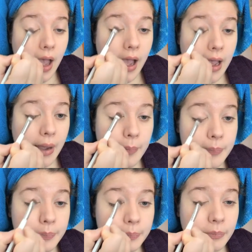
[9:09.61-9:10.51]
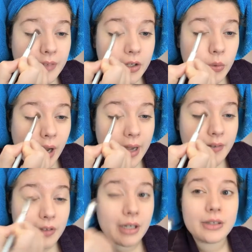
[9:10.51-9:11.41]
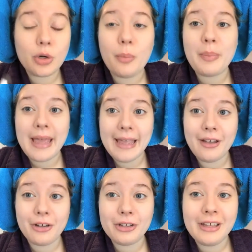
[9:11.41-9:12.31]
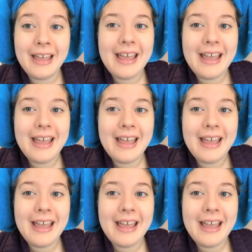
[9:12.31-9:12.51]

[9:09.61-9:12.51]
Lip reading: kind of look a little pale,